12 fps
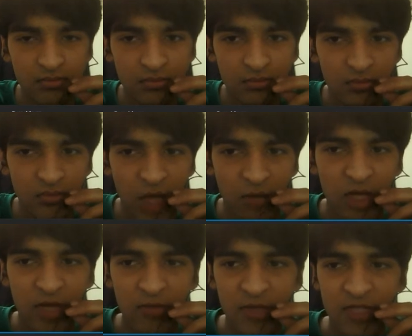Eminem
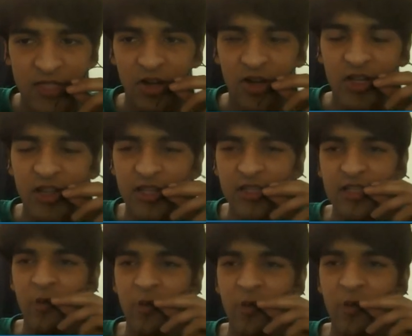is not in this
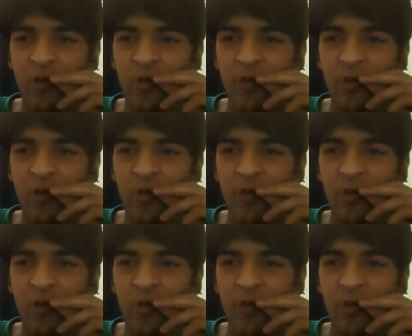album. Yeah.